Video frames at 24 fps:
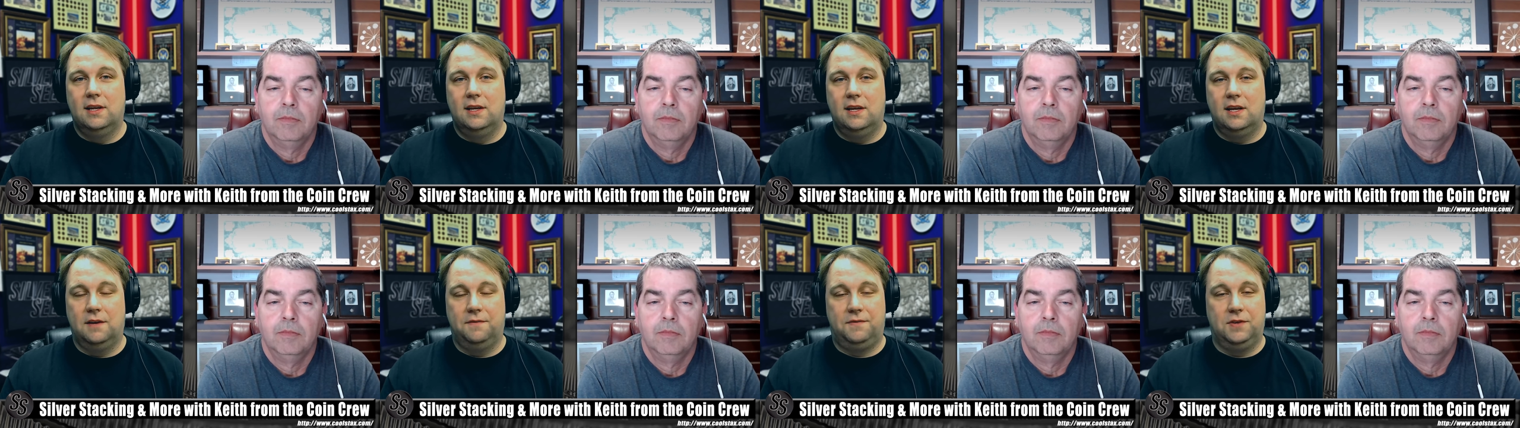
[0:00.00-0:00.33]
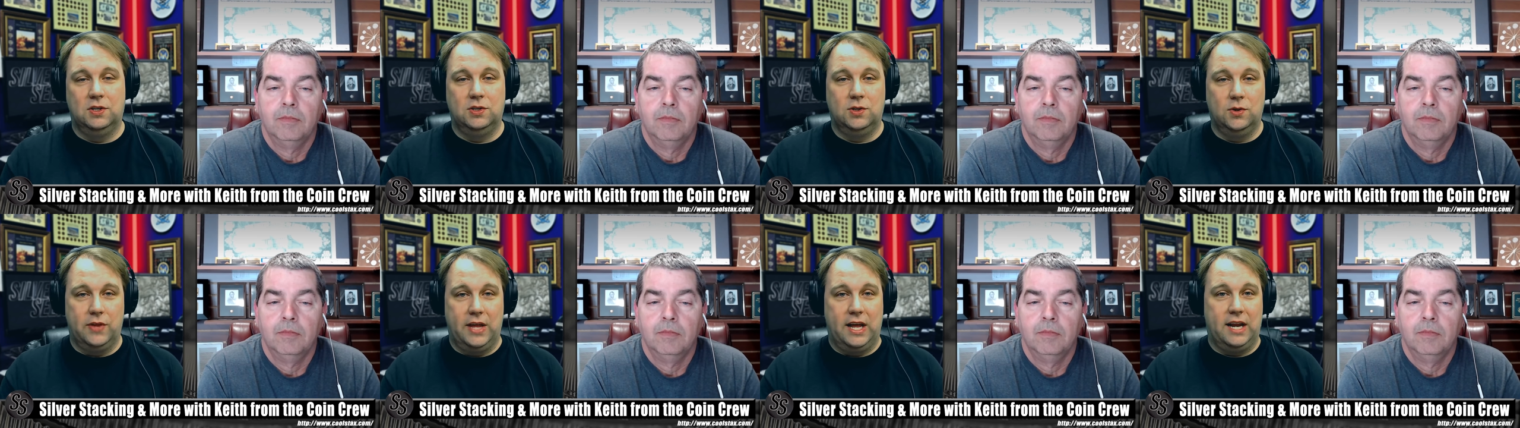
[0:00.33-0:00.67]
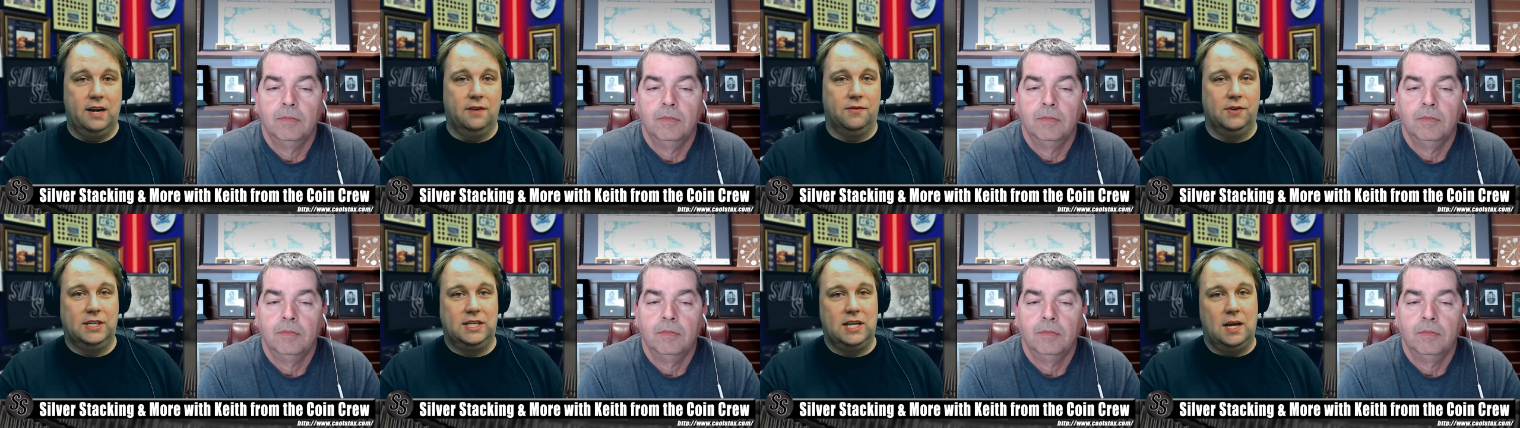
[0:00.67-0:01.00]
Speaker 1: And if you do that
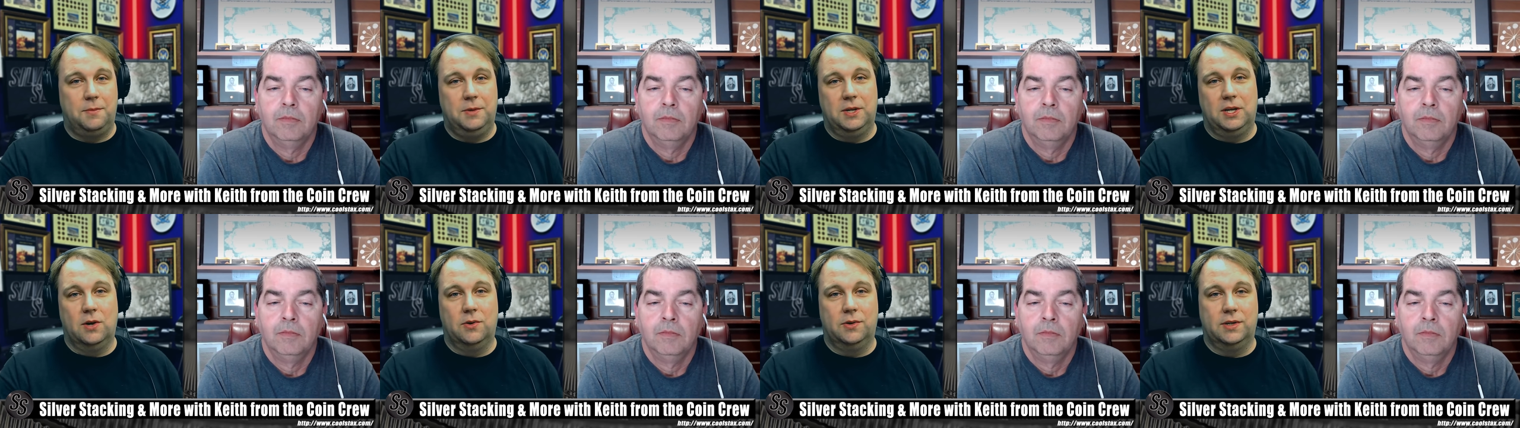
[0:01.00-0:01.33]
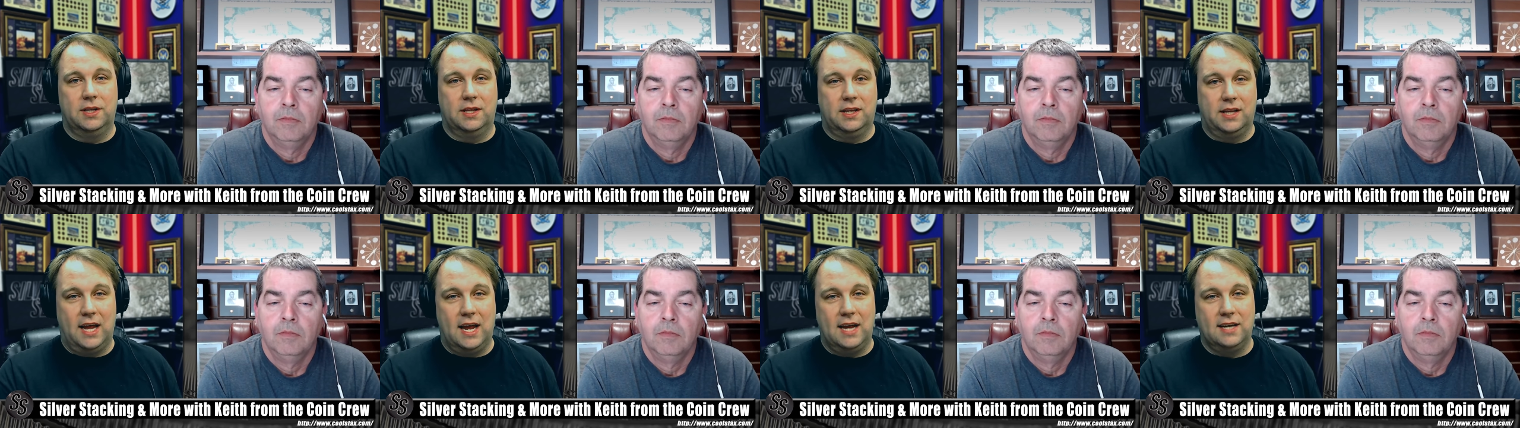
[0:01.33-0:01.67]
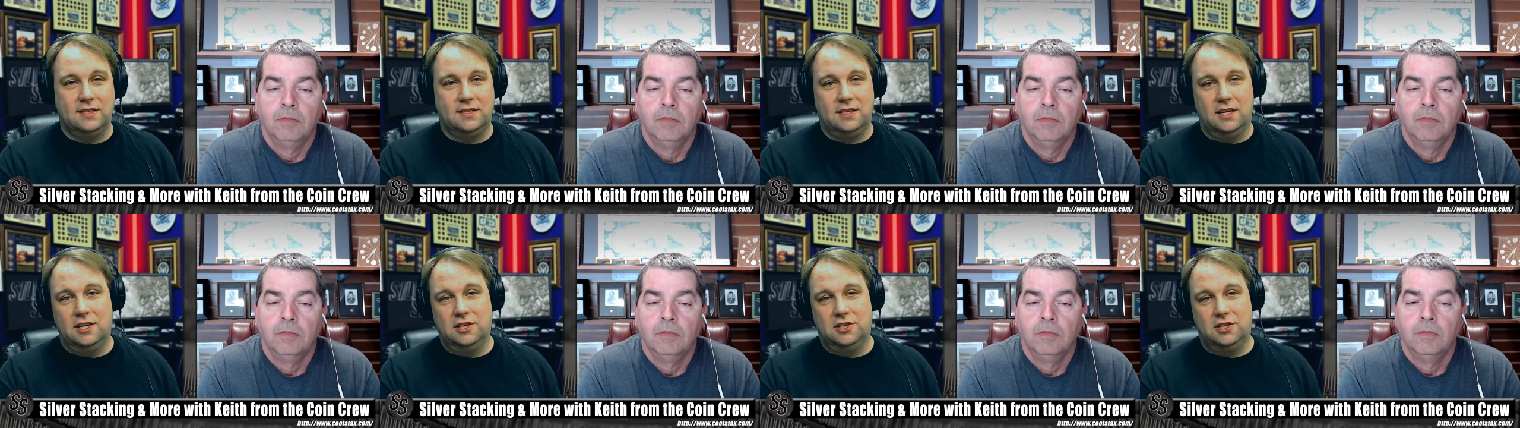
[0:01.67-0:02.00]
every time you go into the
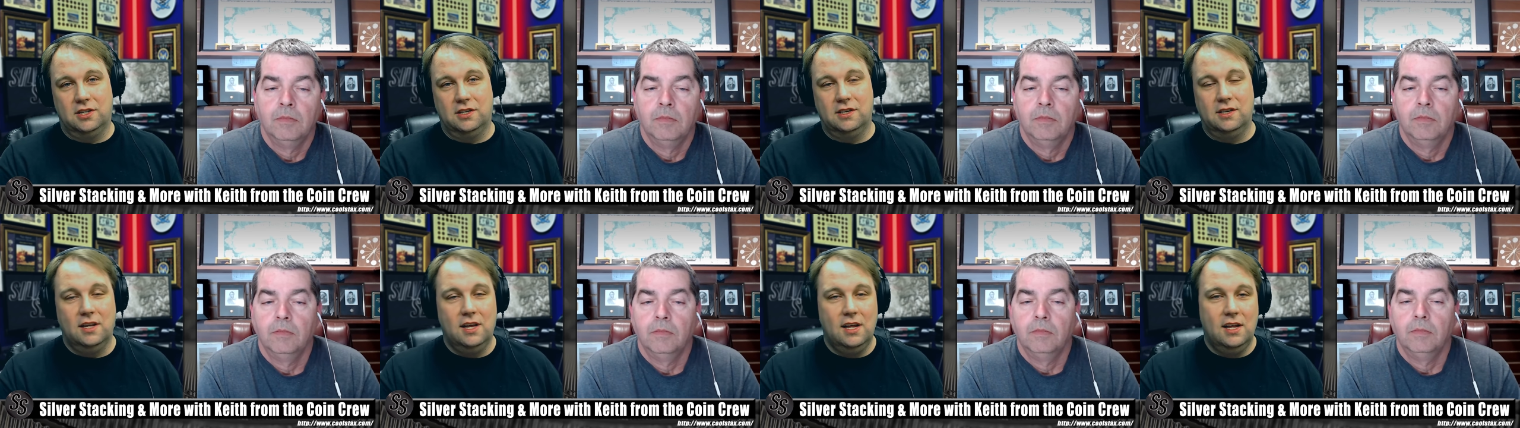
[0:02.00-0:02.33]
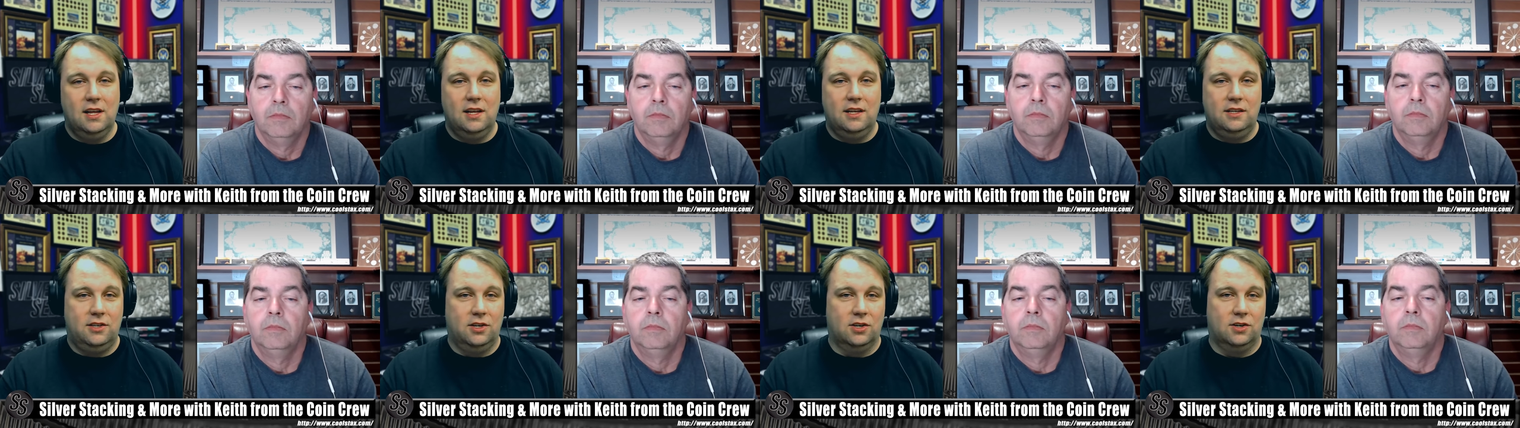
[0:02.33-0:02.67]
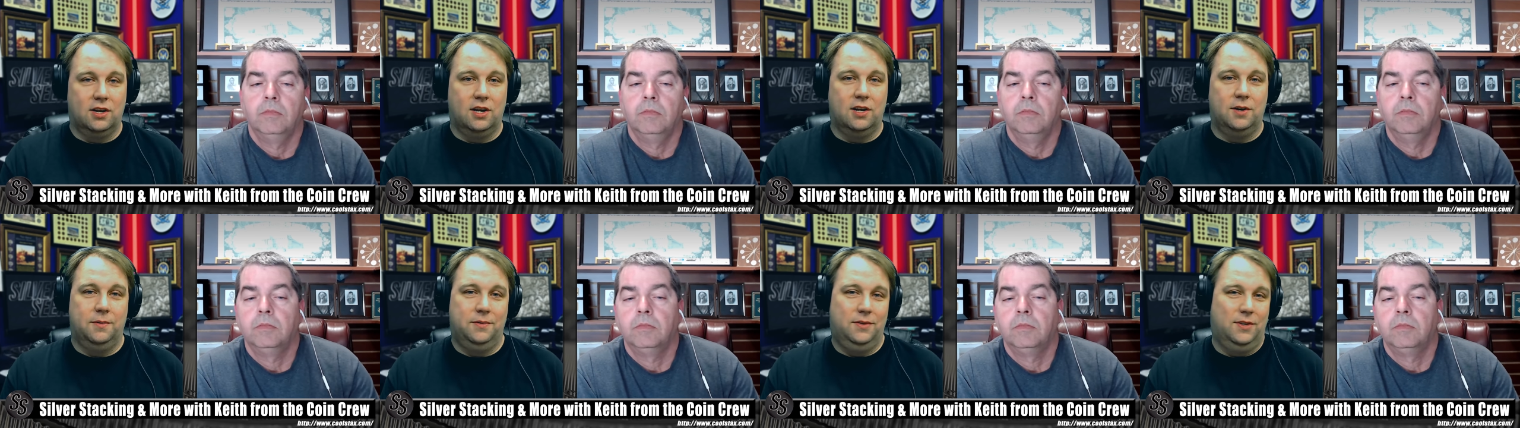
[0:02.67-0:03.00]
gas station, you're
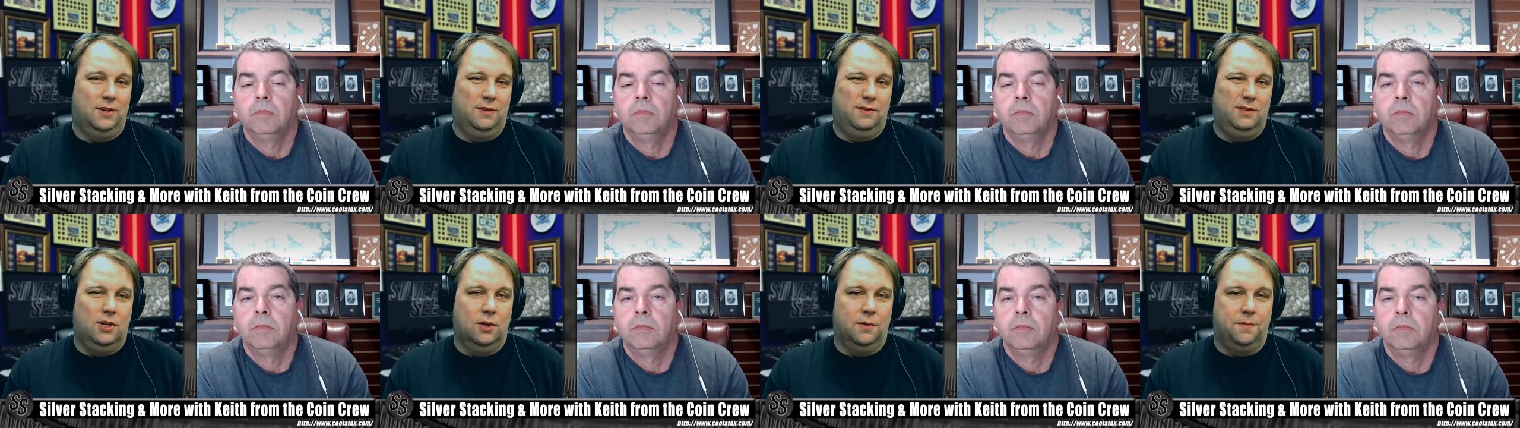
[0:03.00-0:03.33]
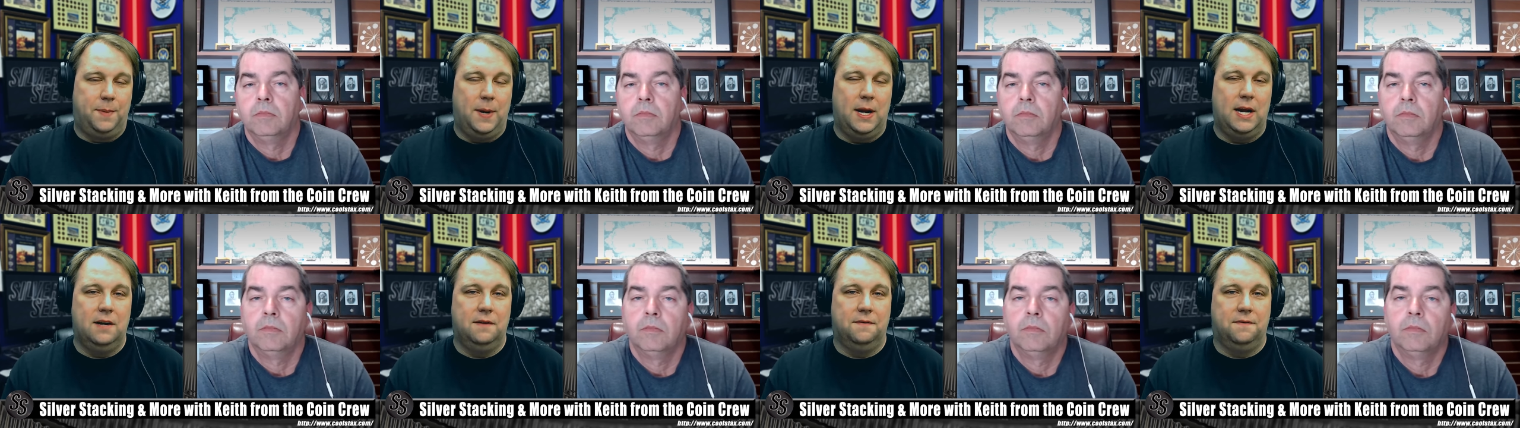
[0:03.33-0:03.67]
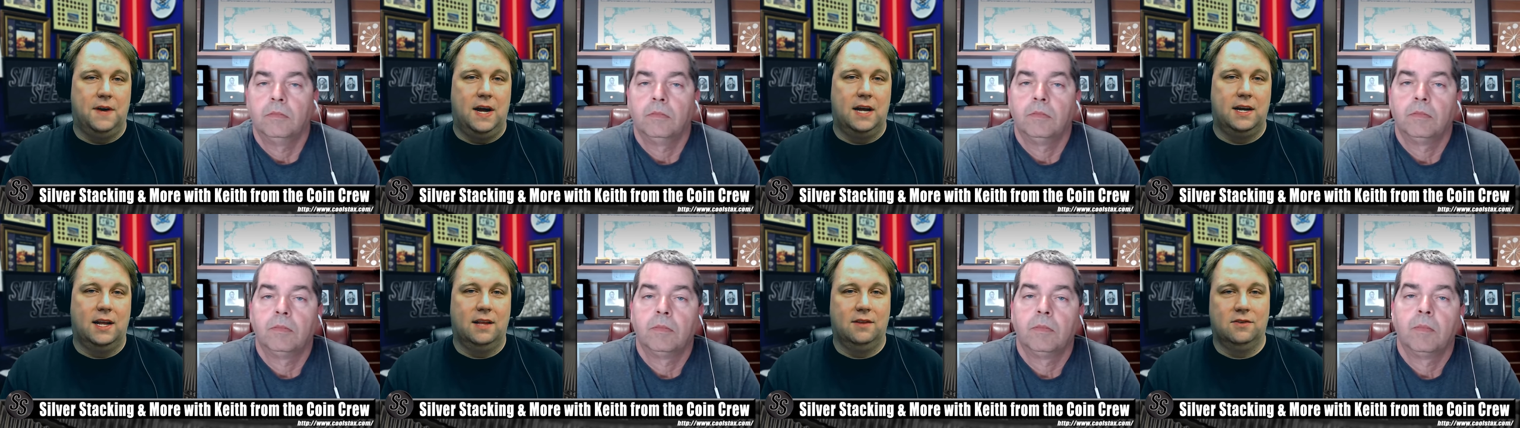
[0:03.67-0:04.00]
gonna you, you're paying
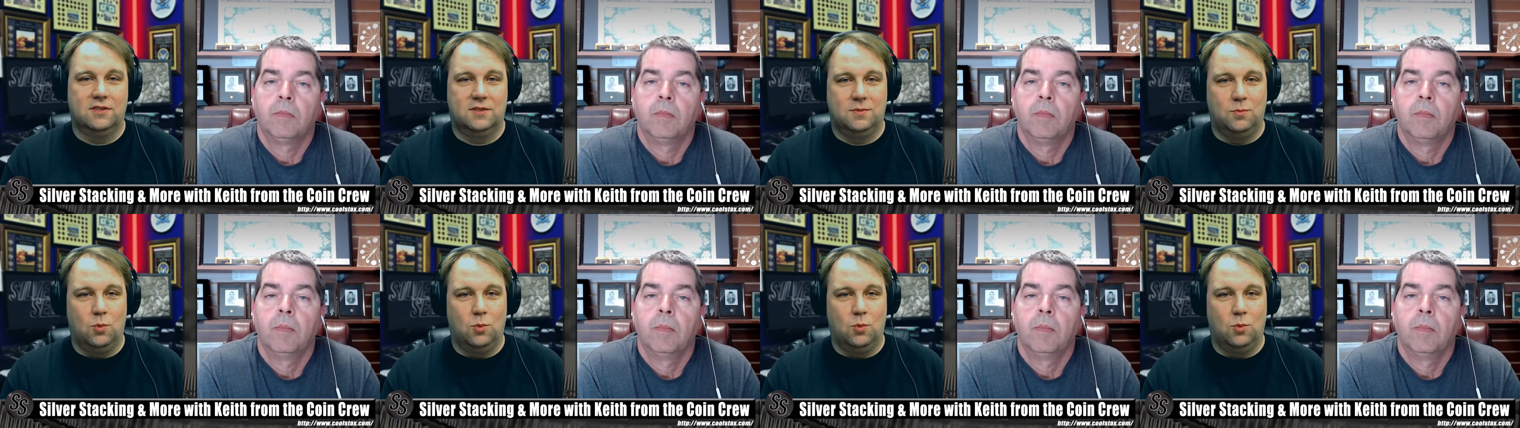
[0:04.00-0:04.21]
five dollars